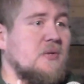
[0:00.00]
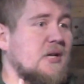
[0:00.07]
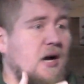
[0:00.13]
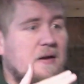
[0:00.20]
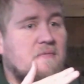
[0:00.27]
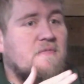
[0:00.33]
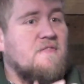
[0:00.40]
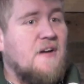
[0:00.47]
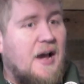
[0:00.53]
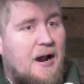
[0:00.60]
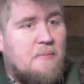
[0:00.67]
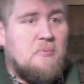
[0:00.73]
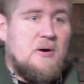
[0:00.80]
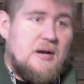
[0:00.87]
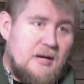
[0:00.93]
cutting
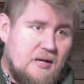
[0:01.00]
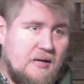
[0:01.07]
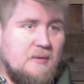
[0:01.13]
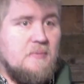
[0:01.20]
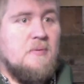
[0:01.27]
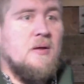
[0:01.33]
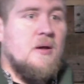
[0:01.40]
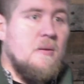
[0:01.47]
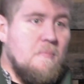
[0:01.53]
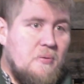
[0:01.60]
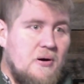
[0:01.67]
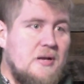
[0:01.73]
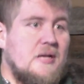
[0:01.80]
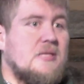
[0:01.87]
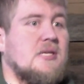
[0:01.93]
fabric and
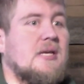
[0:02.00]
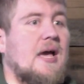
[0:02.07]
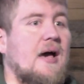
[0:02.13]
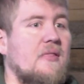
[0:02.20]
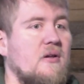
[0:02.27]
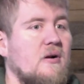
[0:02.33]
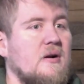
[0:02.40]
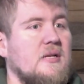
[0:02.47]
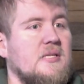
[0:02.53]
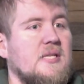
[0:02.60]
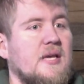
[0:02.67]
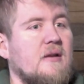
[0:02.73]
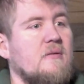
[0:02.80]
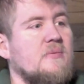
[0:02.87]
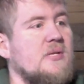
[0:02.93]
putting it together, and he's
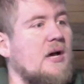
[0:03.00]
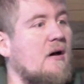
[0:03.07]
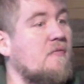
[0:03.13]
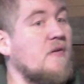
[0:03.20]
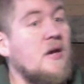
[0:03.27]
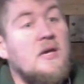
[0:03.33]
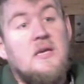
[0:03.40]
thinking to himself,